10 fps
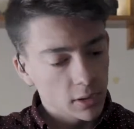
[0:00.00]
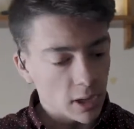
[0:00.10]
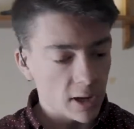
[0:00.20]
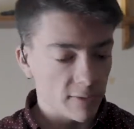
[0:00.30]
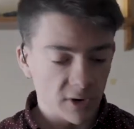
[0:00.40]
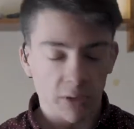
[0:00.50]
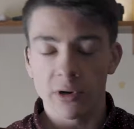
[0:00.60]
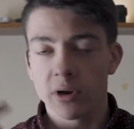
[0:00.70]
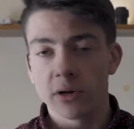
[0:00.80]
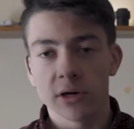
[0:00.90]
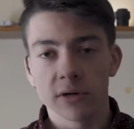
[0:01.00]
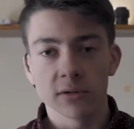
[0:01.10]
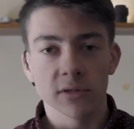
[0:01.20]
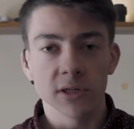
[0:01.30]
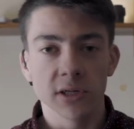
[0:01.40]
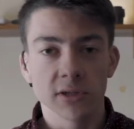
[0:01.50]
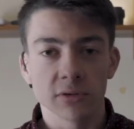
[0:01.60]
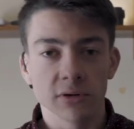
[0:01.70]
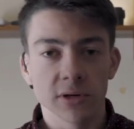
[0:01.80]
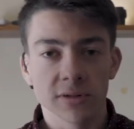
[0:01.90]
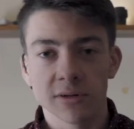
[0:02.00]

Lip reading: I have nothing in here to siege through it,